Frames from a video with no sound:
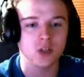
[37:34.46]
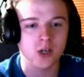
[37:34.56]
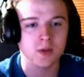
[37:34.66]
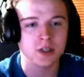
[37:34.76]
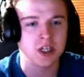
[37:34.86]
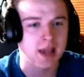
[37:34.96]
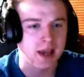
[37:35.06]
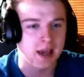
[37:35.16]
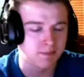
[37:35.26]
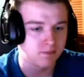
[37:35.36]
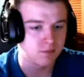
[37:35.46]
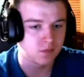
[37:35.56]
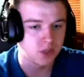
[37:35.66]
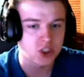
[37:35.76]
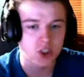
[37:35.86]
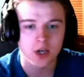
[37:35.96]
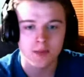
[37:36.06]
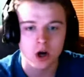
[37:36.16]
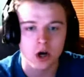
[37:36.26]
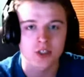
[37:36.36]
about TNA, let's talk
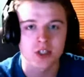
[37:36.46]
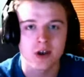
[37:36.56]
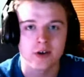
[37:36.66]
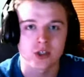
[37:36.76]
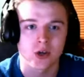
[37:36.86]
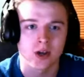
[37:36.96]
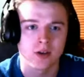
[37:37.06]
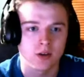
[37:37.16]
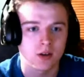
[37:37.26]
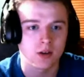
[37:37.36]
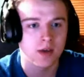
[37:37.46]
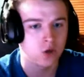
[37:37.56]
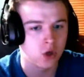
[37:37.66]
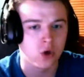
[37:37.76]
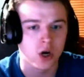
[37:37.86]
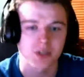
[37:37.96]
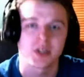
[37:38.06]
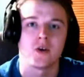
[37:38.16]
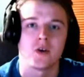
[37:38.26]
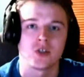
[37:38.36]
about Austin Aries, right? You know who
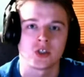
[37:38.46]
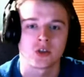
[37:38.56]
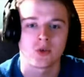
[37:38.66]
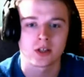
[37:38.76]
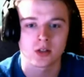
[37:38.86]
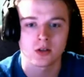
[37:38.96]
Austin Aries is, correct?